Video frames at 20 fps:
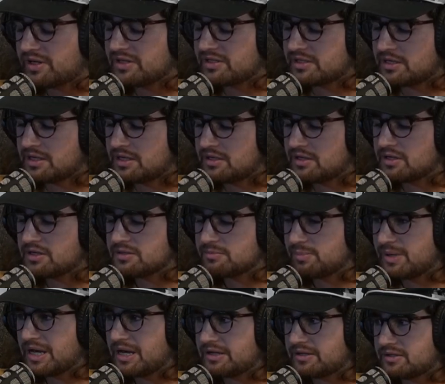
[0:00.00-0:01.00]
because he does
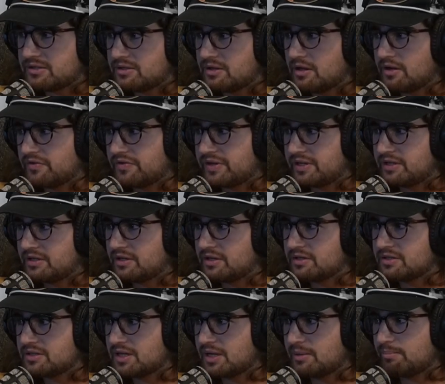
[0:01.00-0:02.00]
bat stuff. He
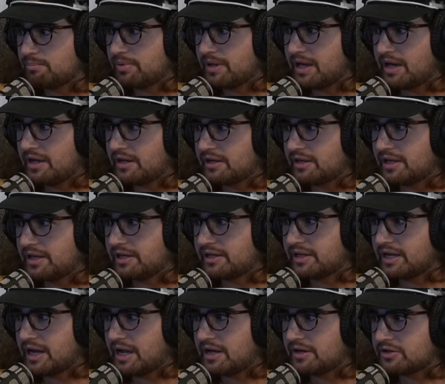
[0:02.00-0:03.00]
does like bat like
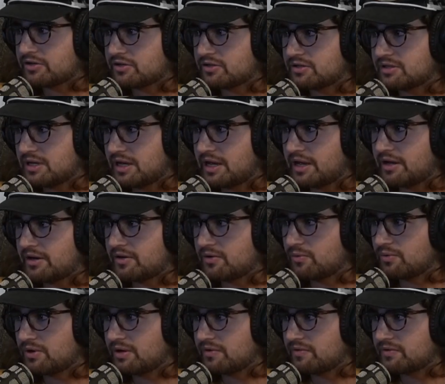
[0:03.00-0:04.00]
catch and tag or
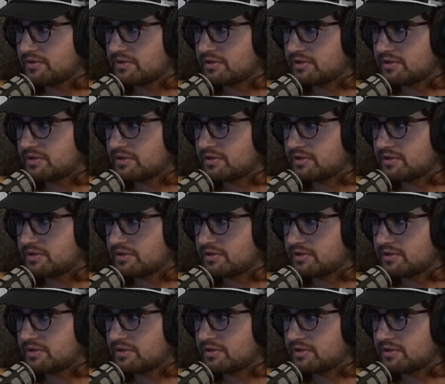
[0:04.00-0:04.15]
whatever